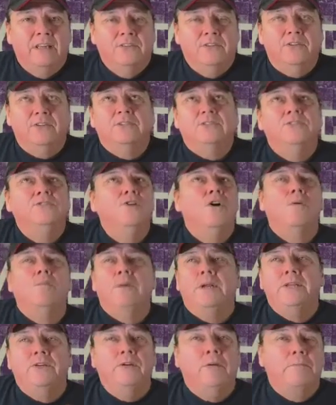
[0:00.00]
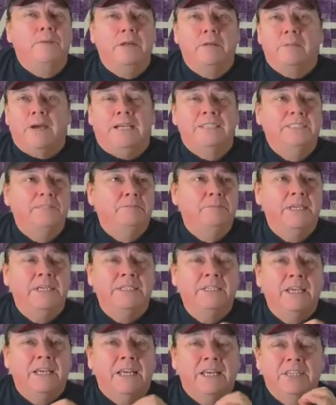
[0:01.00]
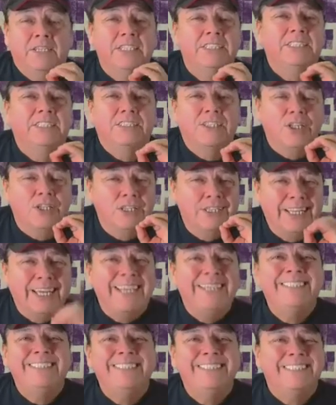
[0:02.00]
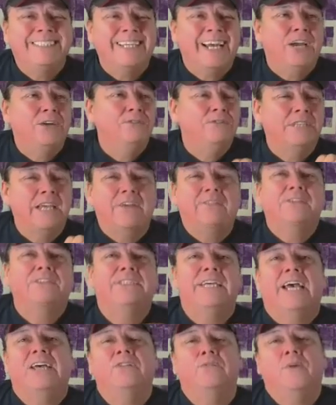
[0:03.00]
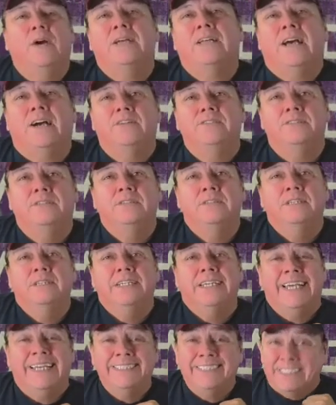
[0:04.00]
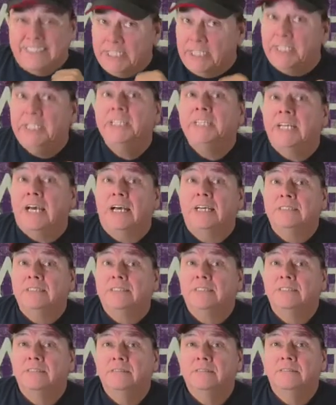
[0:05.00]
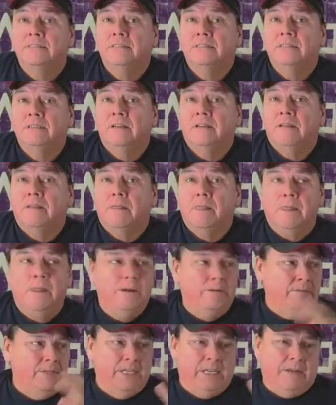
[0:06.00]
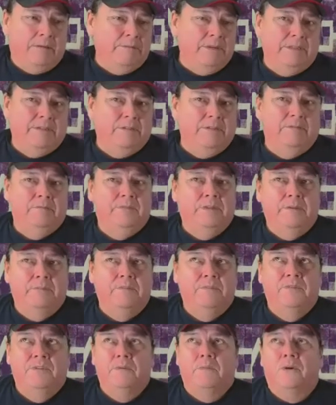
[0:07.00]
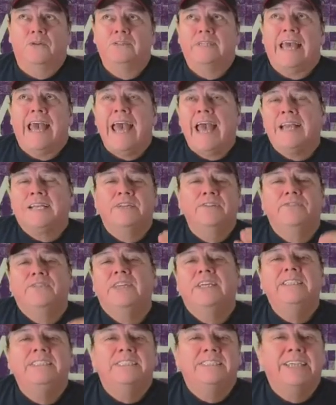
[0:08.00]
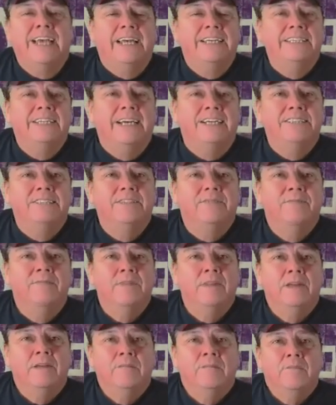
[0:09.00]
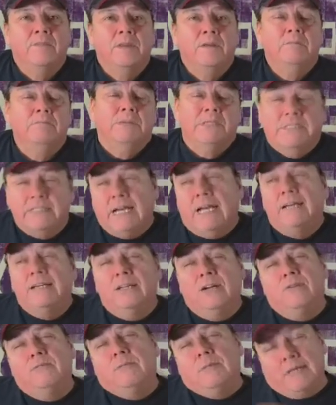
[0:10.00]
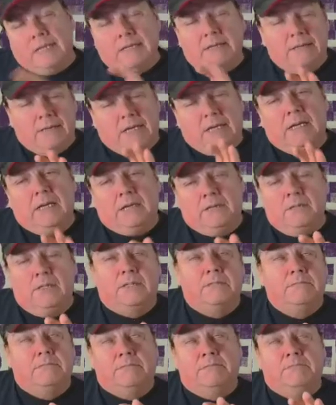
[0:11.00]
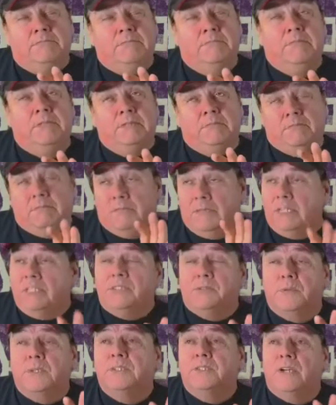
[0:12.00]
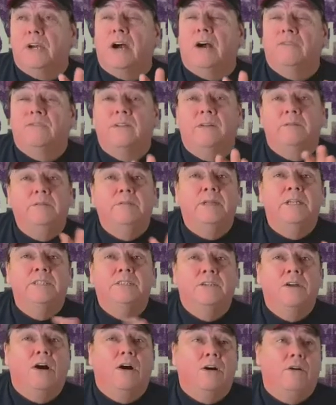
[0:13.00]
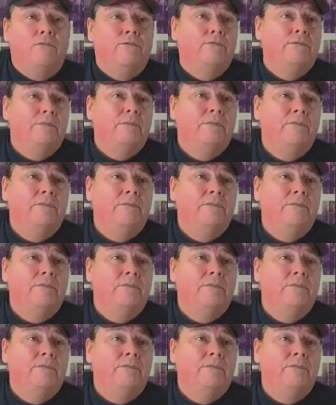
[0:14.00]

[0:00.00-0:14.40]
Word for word: There's nobody who epitomizes being, this is the laziest guy who's ever sat in the White House. And sit he does you know, I mean, the, the, the most active thing this guy does, besides, you know, and, uh, look, he swings a golf club, he plays golf,